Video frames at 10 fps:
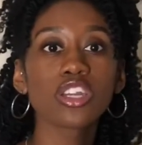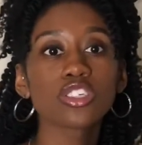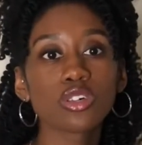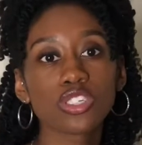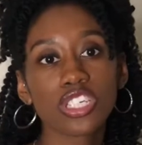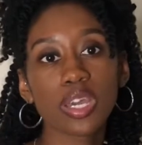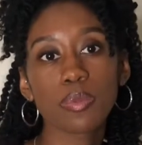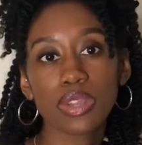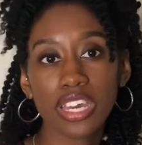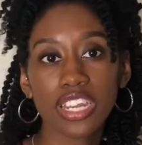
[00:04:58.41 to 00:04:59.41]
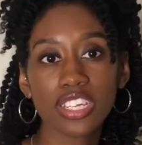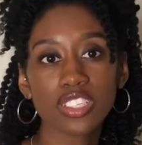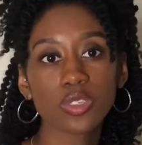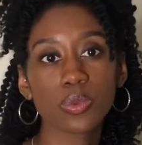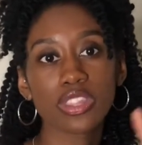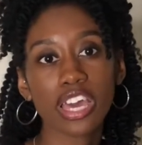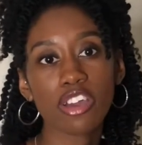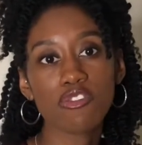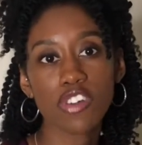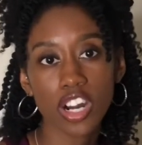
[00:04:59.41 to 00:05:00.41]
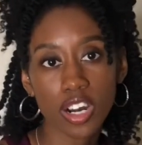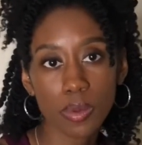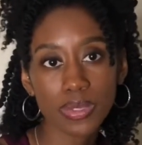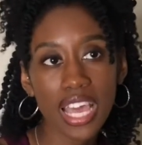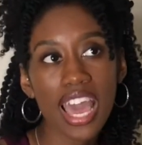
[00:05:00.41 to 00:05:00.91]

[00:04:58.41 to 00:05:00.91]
associate planets with like verbs.